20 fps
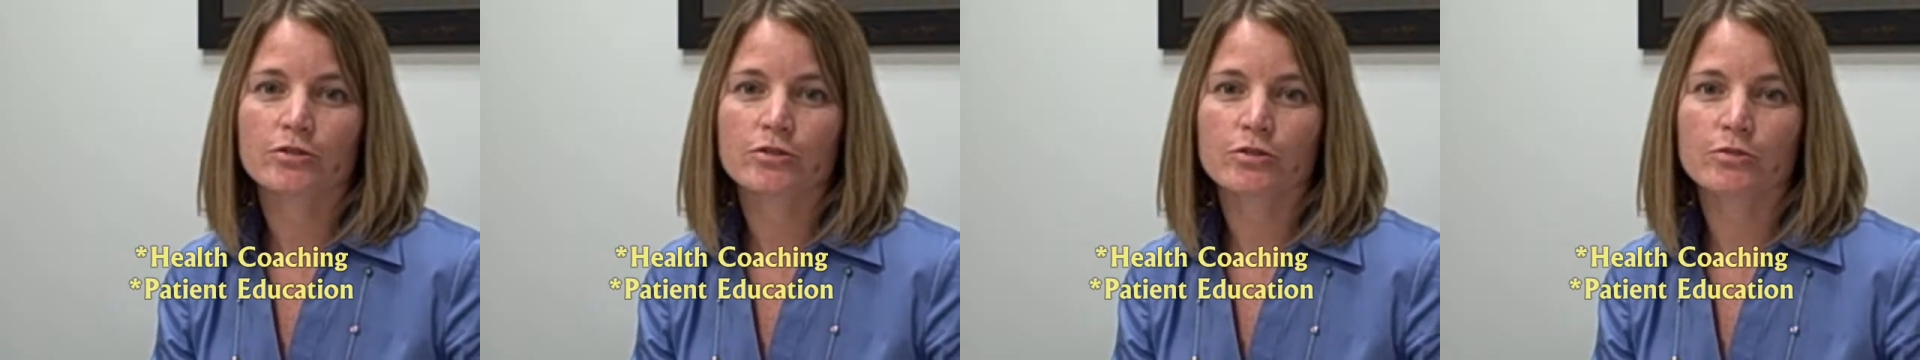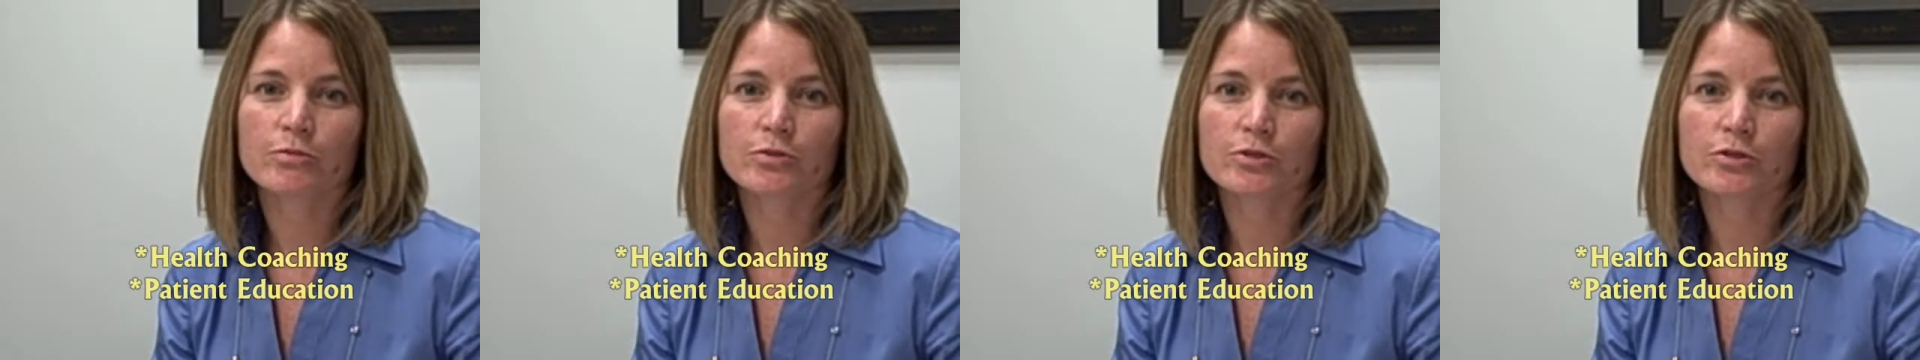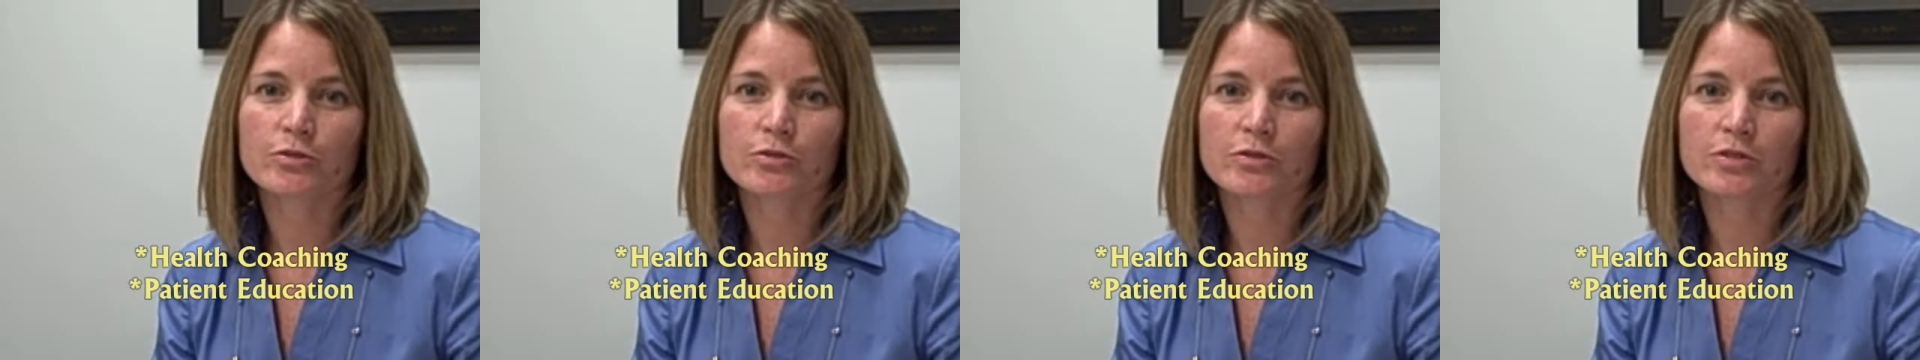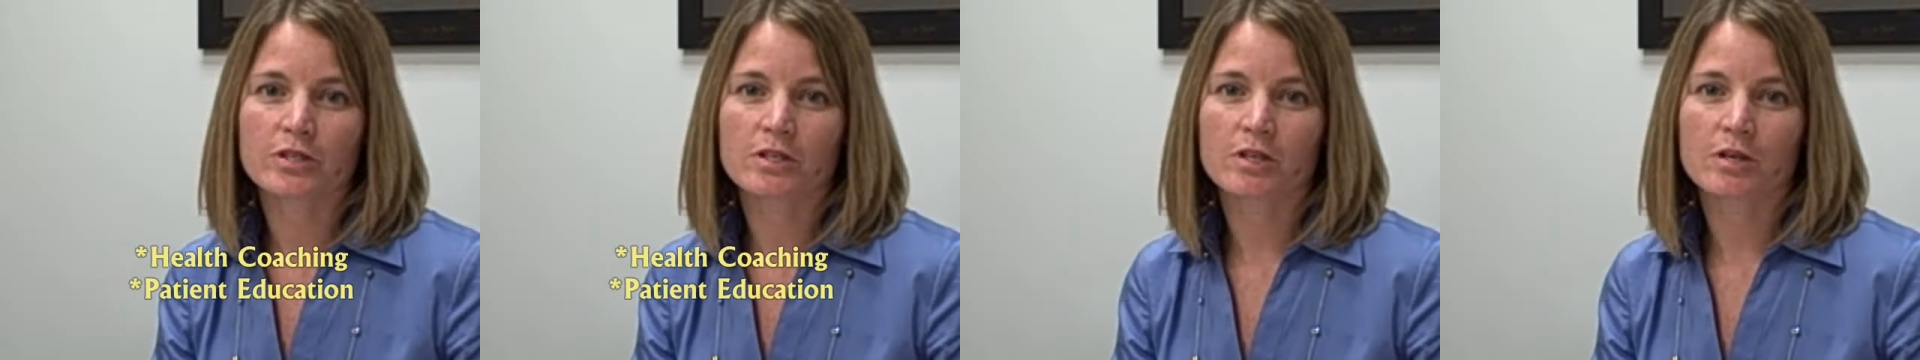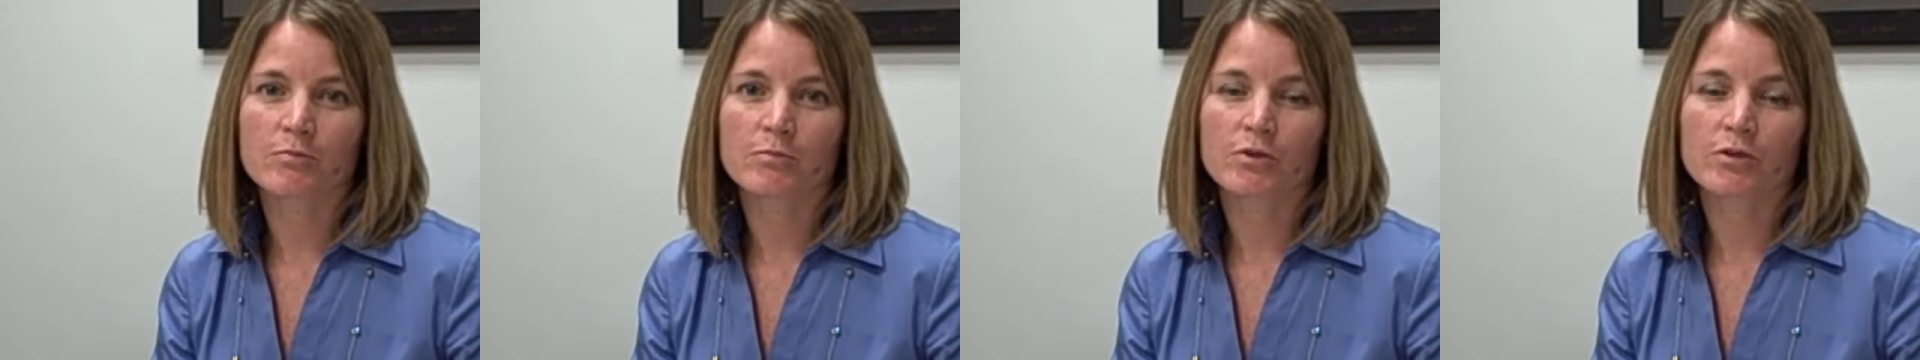to reduce
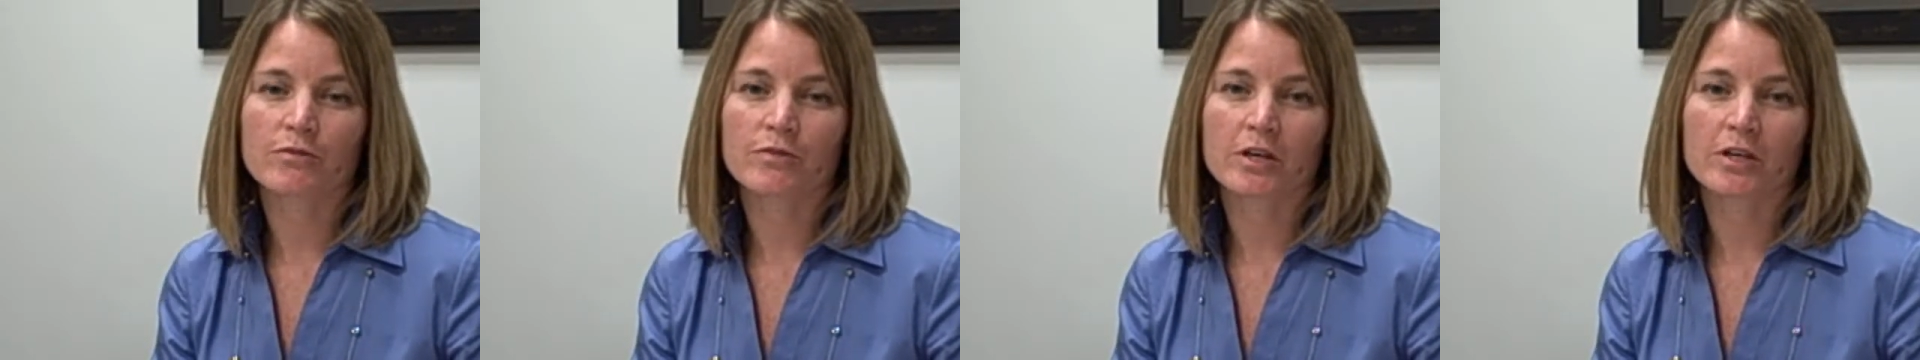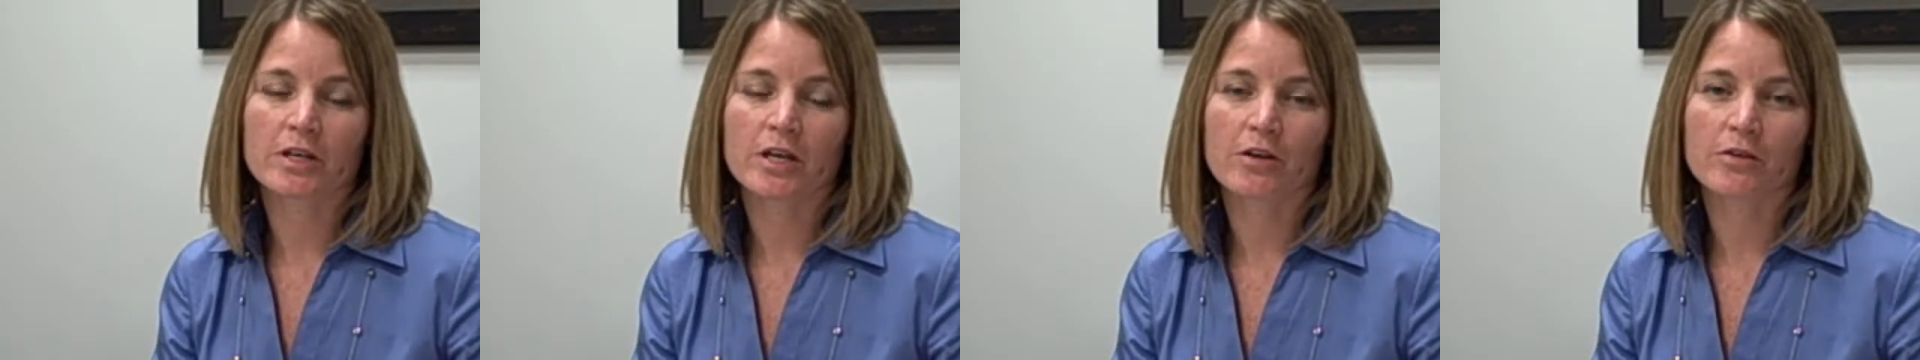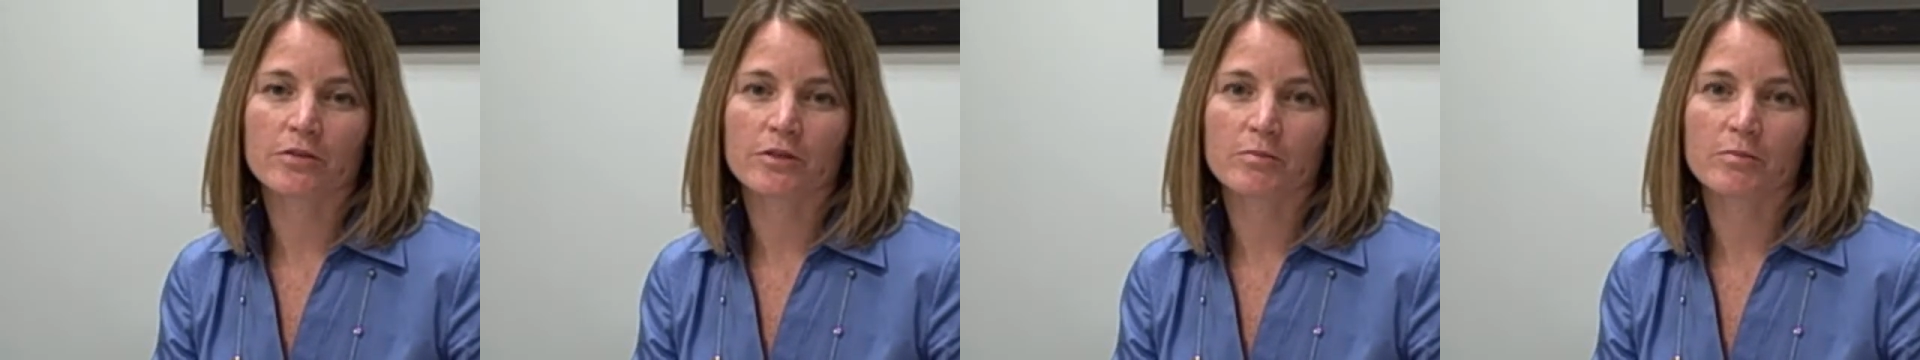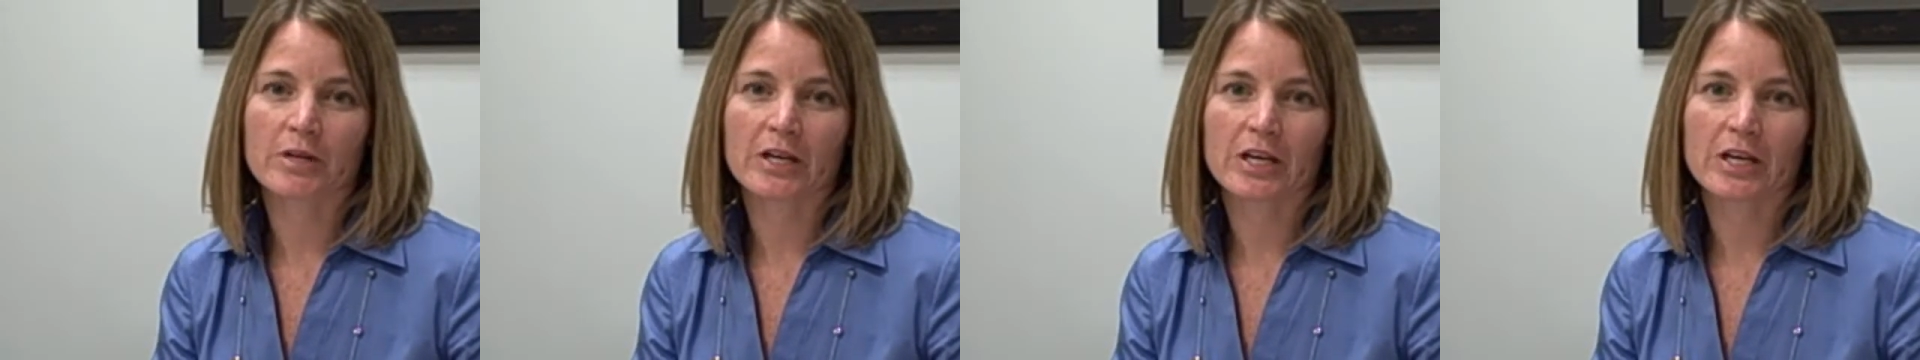the number of unhealthy